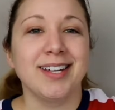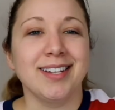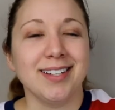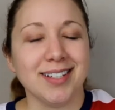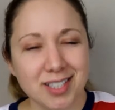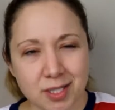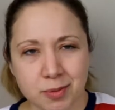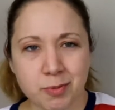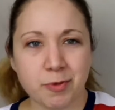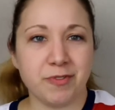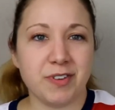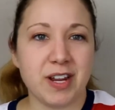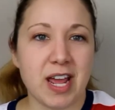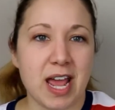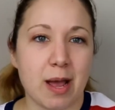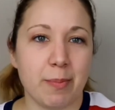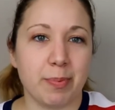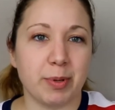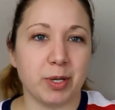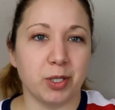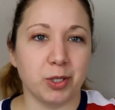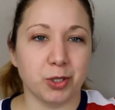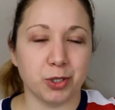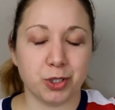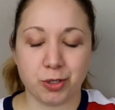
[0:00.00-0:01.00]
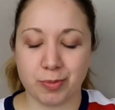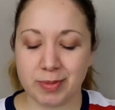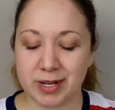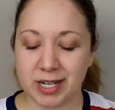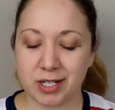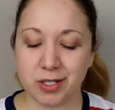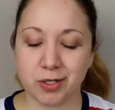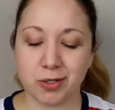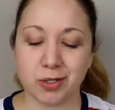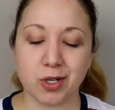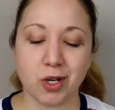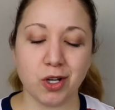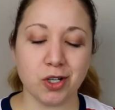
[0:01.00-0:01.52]
Let's move to happy
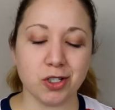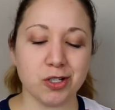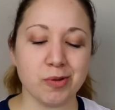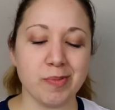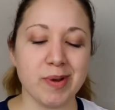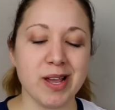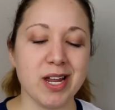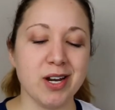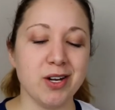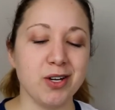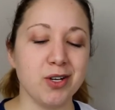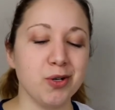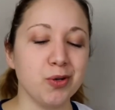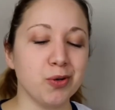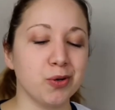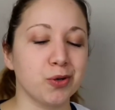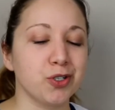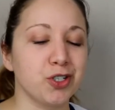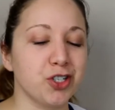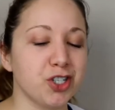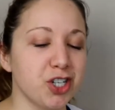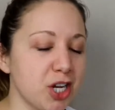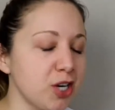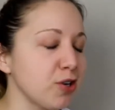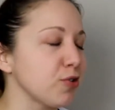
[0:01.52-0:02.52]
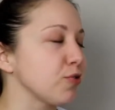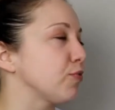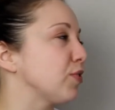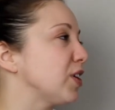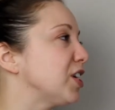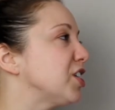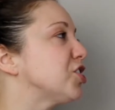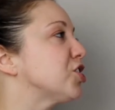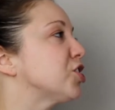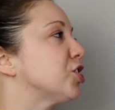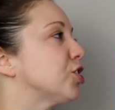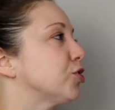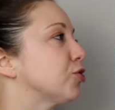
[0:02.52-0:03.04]
Ultraman news. Ultraman New
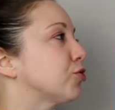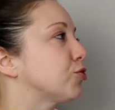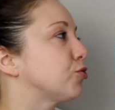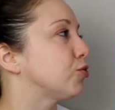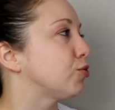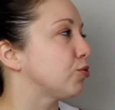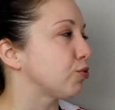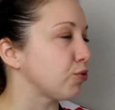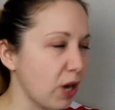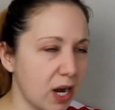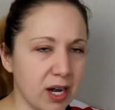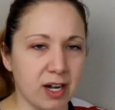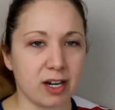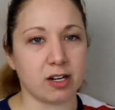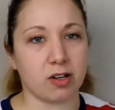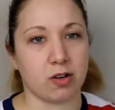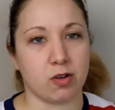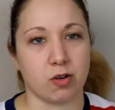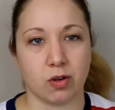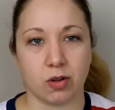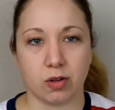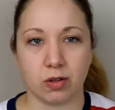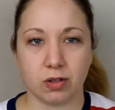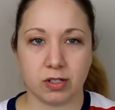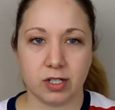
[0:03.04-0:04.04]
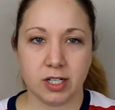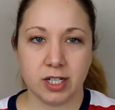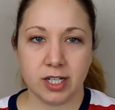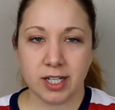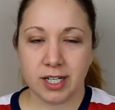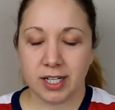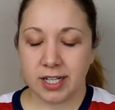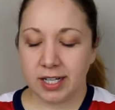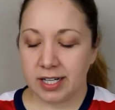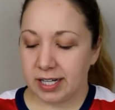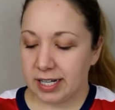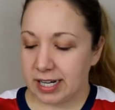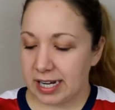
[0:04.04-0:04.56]
Generation Chronicle
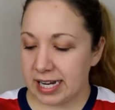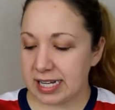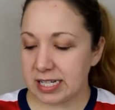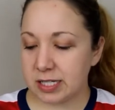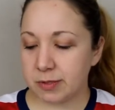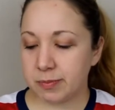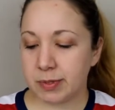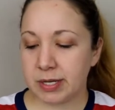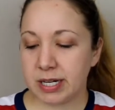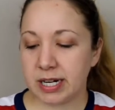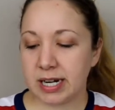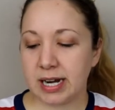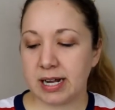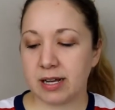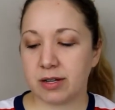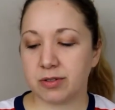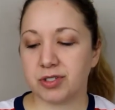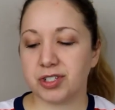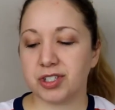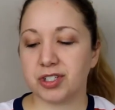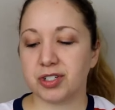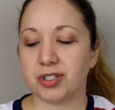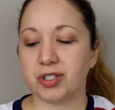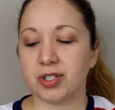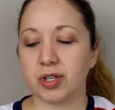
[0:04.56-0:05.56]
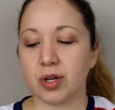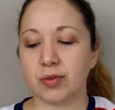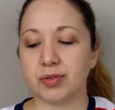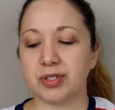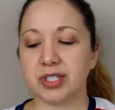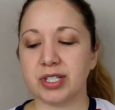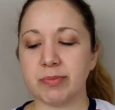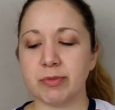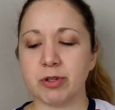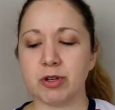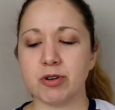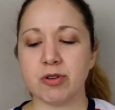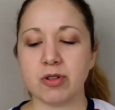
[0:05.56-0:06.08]
has been announced. So,
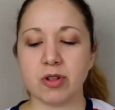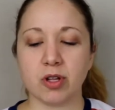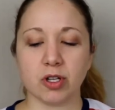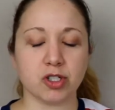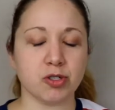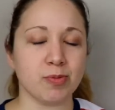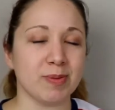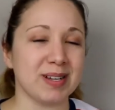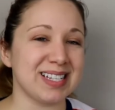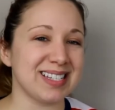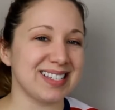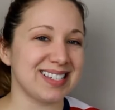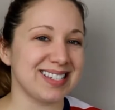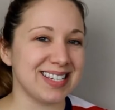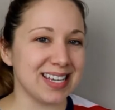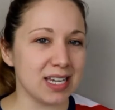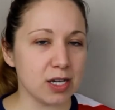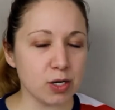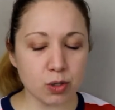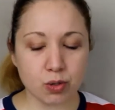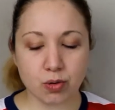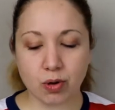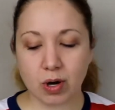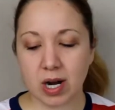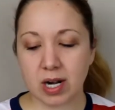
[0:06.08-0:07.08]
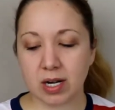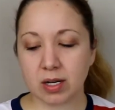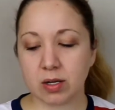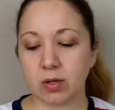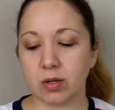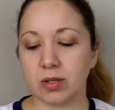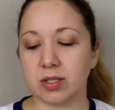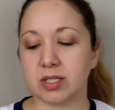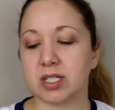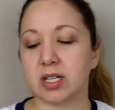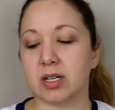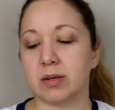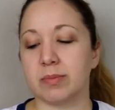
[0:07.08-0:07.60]
similar to the Ultraman Zeo
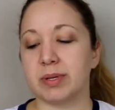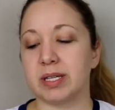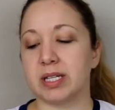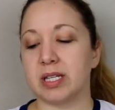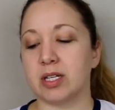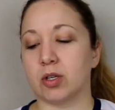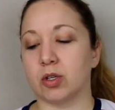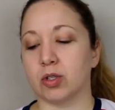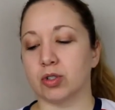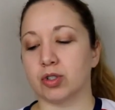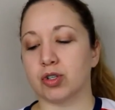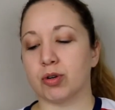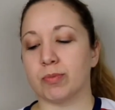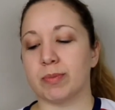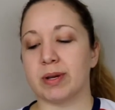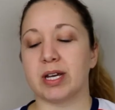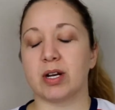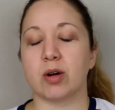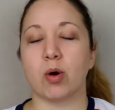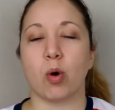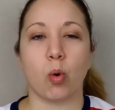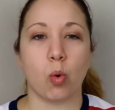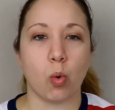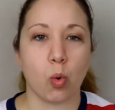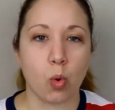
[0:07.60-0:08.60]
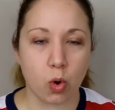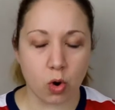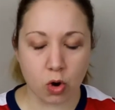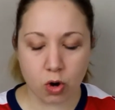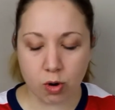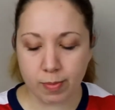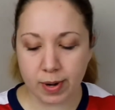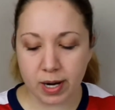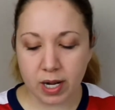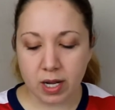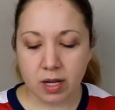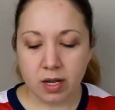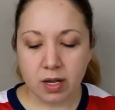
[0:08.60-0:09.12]
Chronicle, it's going to be the Ultraman
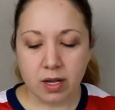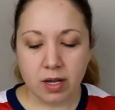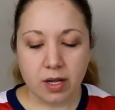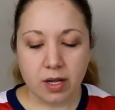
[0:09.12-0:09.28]
Orb,